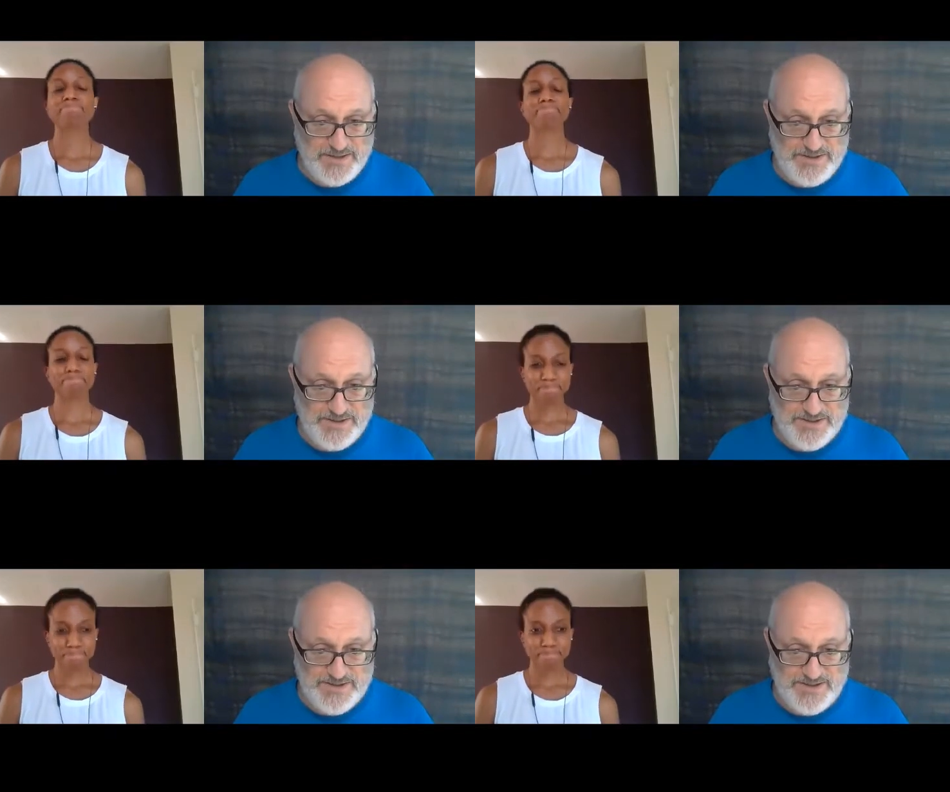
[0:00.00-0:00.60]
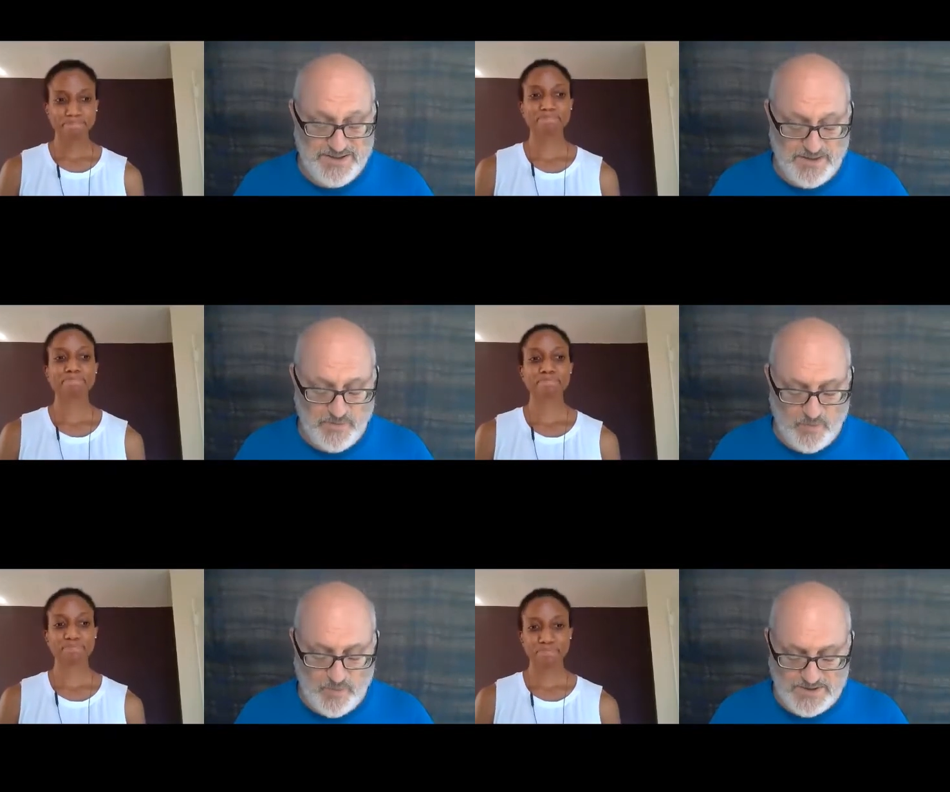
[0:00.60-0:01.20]
Speaker 1: just
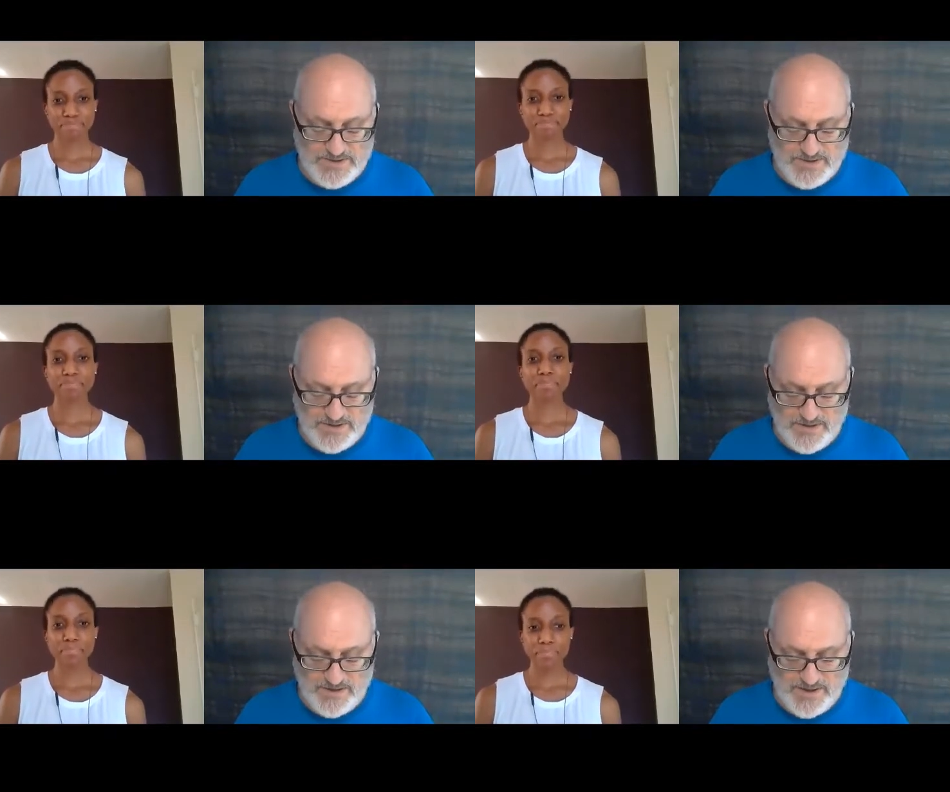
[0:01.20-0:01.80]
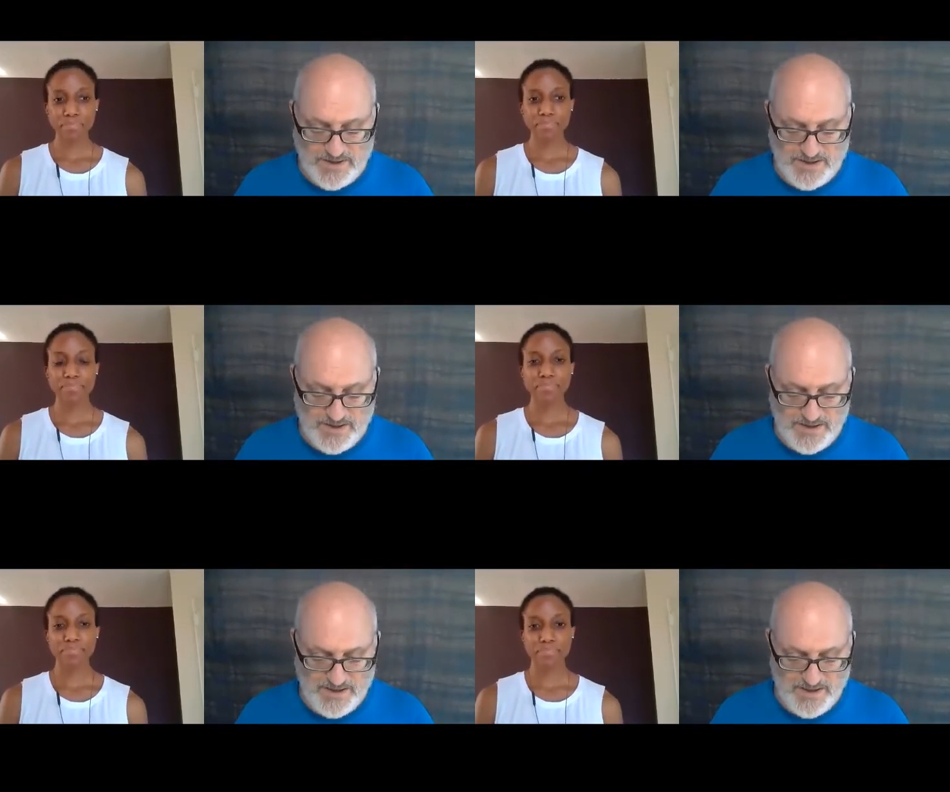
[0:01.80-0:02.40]
wasn't going to
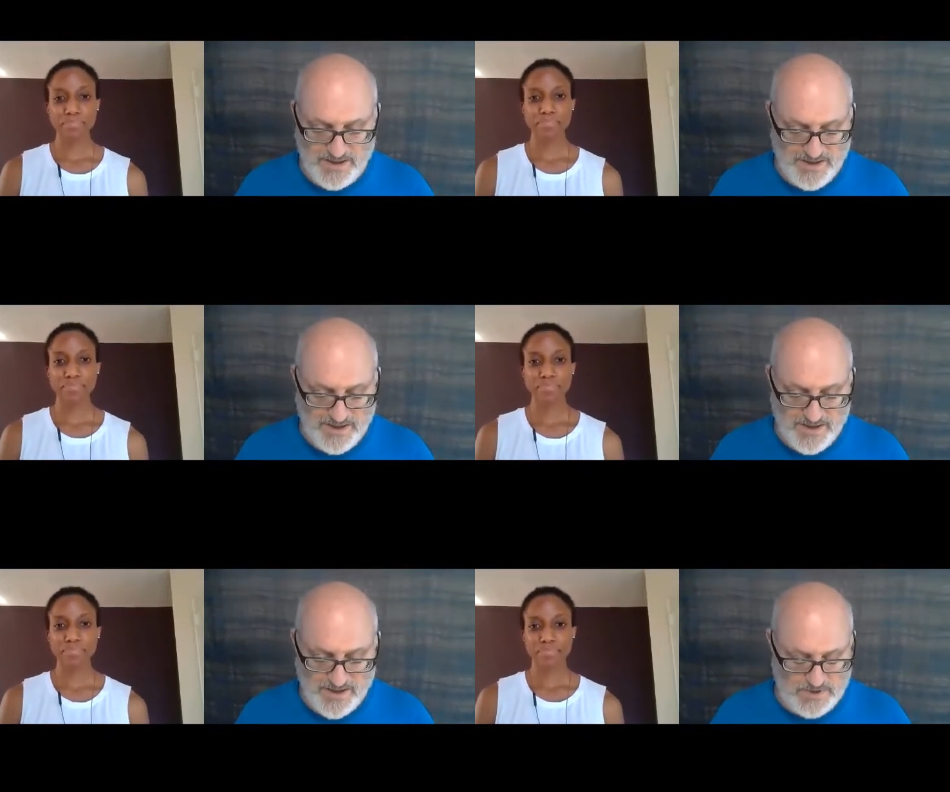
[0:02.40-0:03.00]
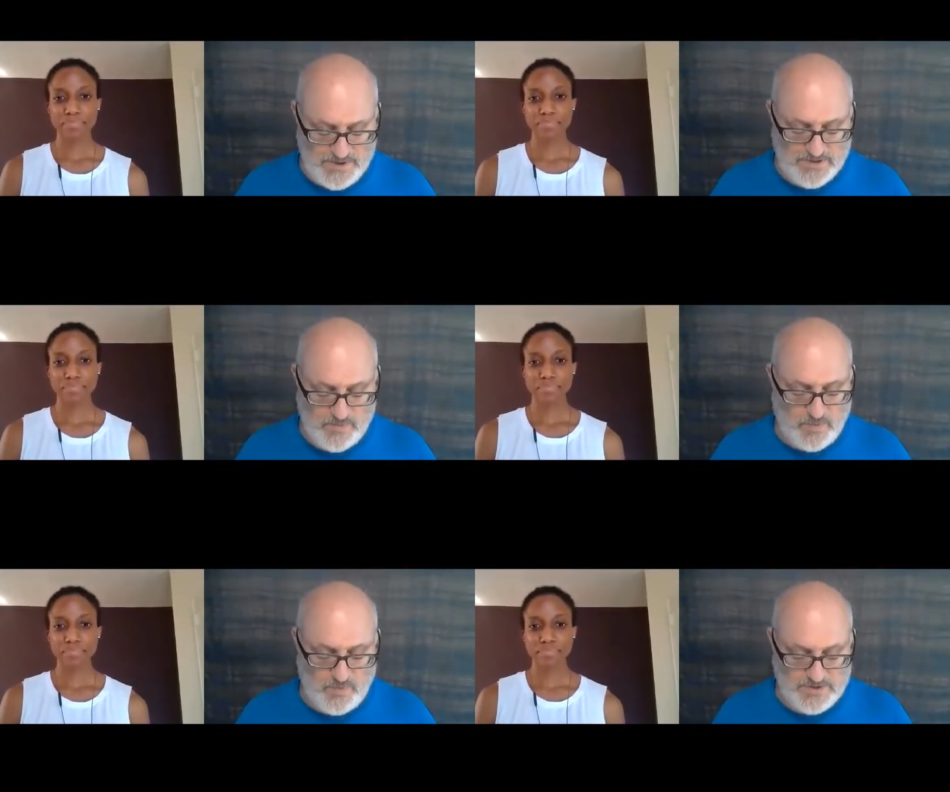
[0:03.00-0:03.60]
it
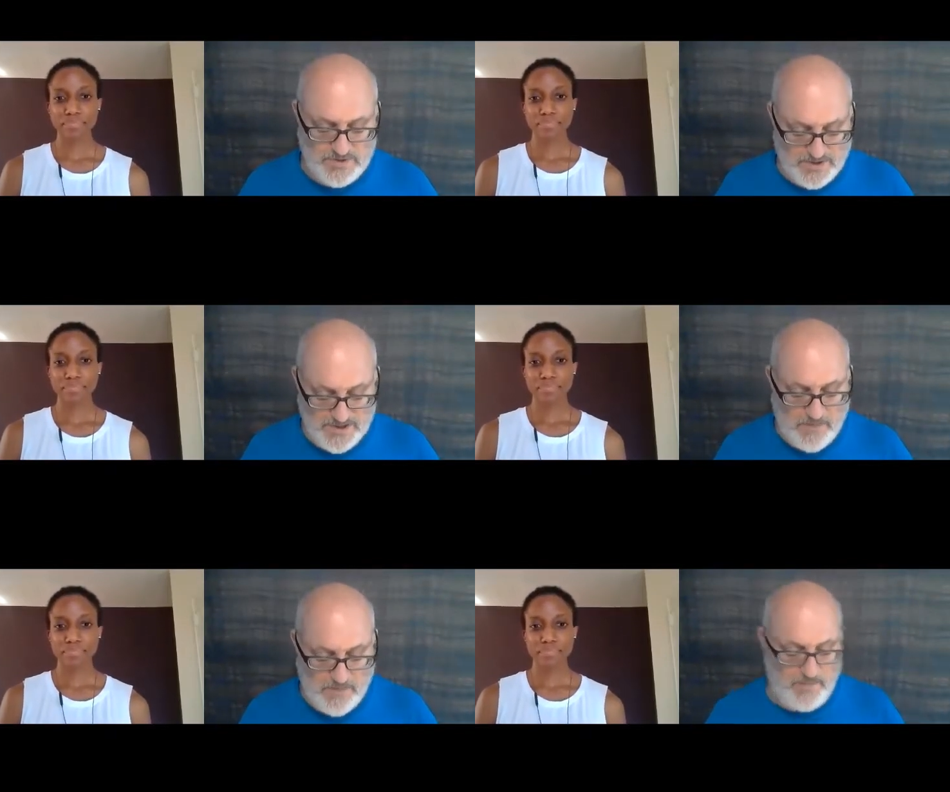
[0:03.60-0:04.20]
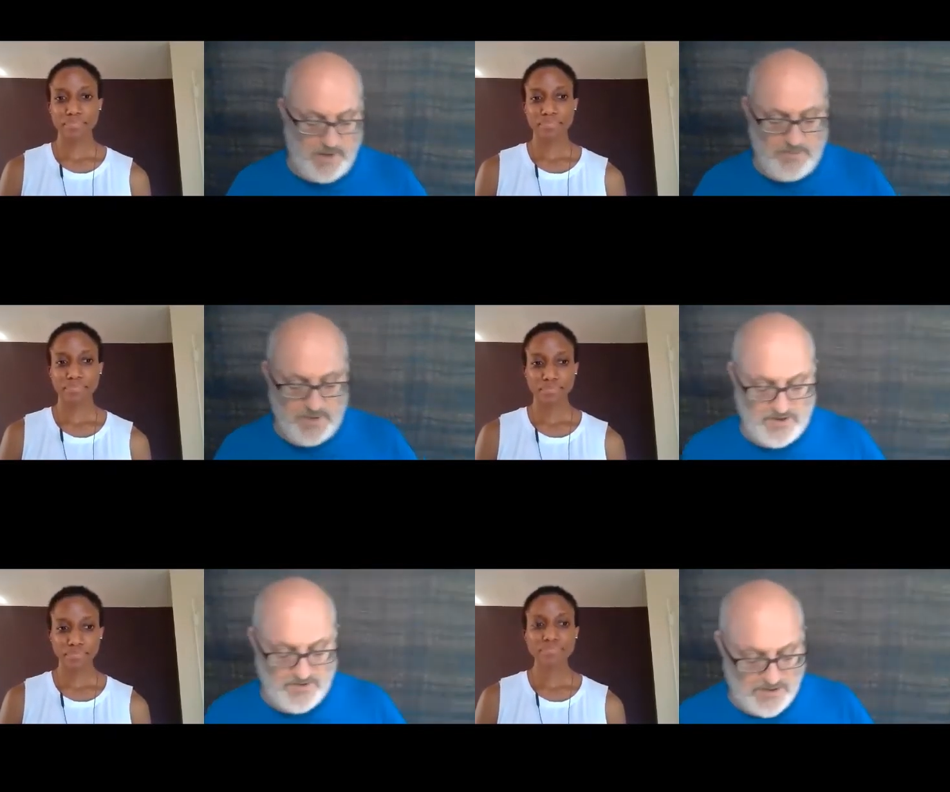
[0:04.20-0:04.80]
just wasn't on top of my mind
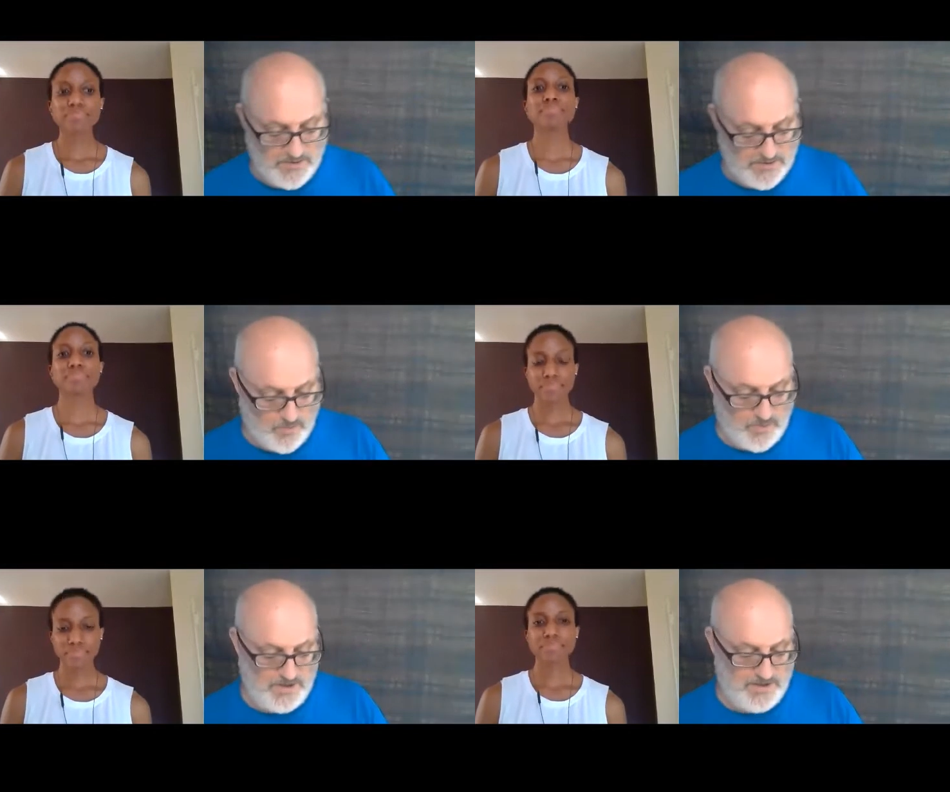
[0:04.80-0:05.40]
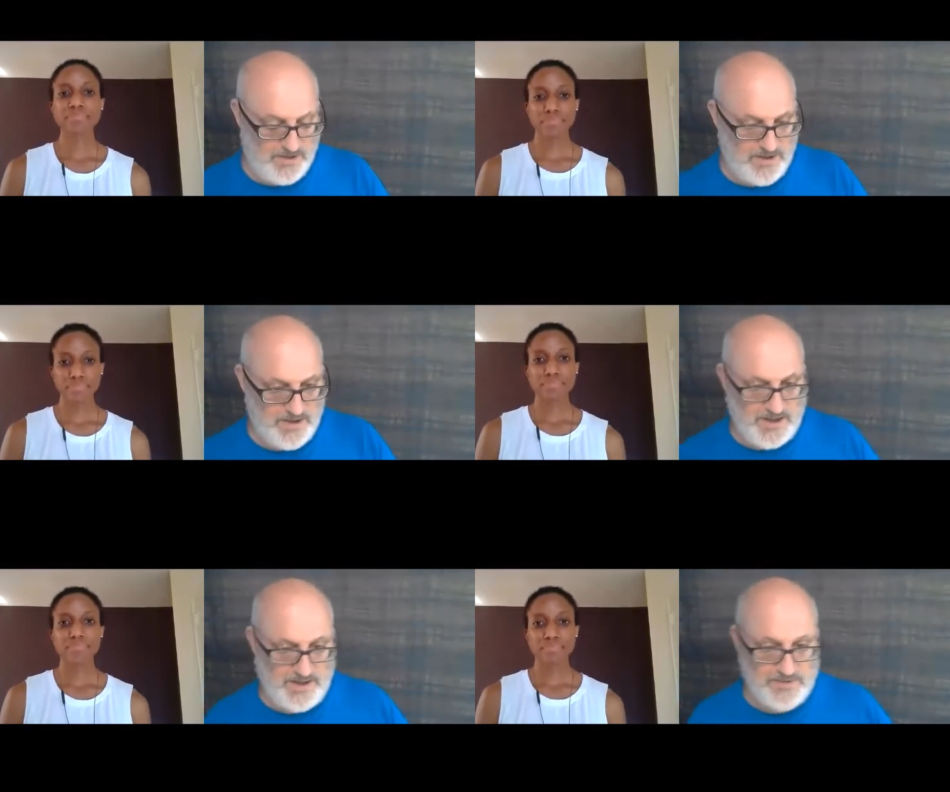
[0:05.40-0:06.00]
because I was worried that
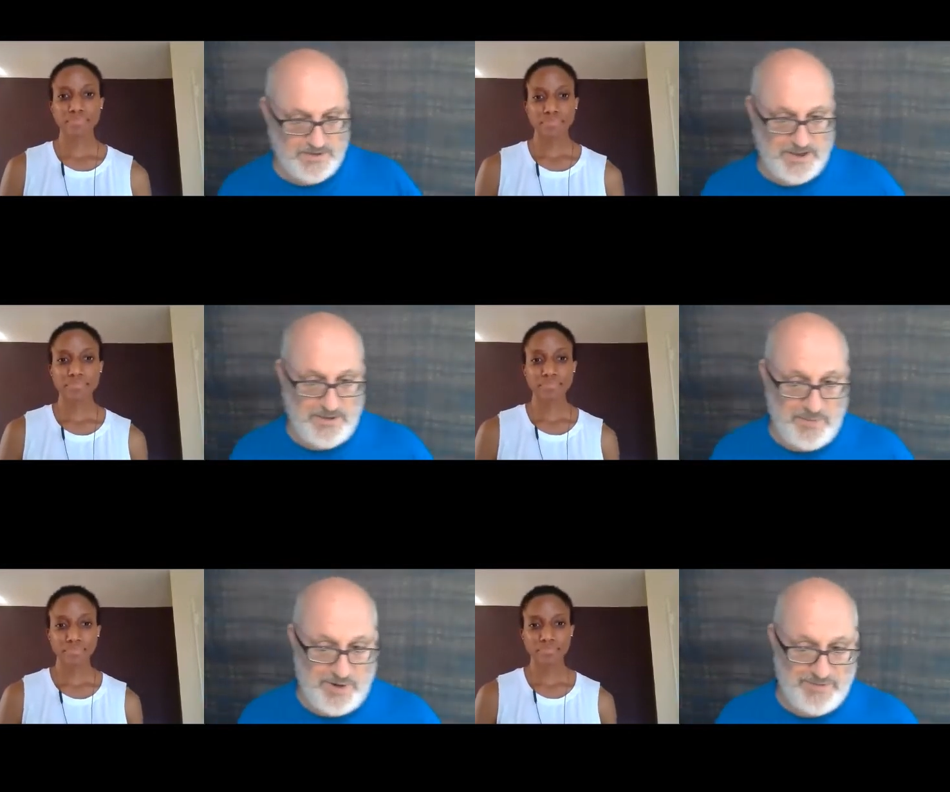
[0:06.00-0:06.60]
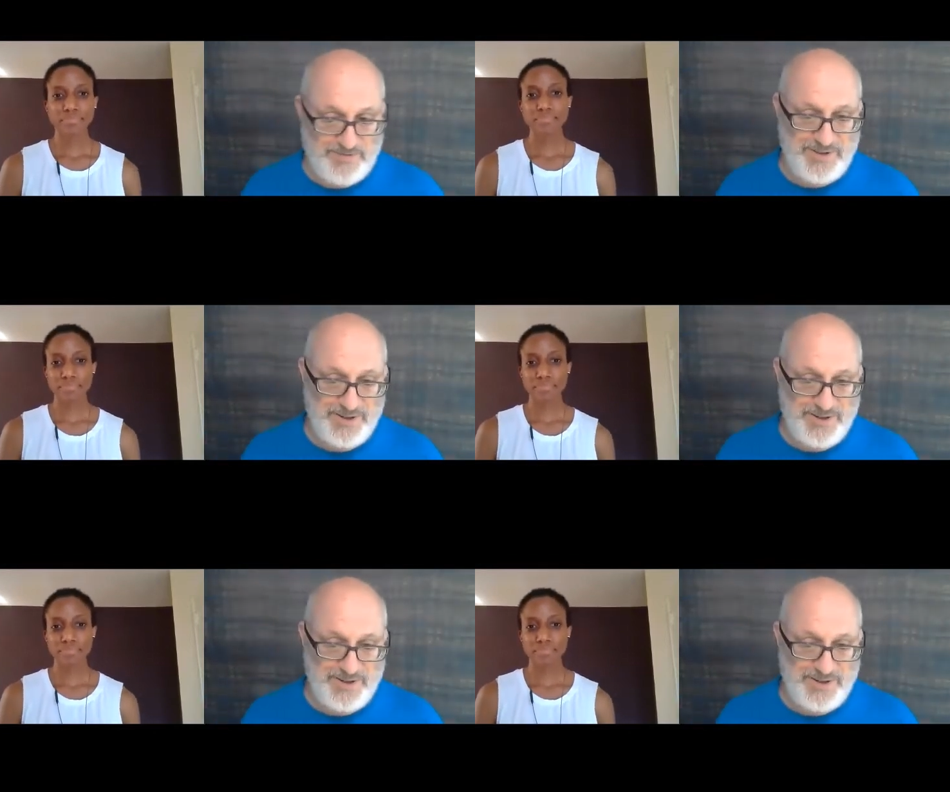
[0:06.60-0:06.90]
I'd have to lay them off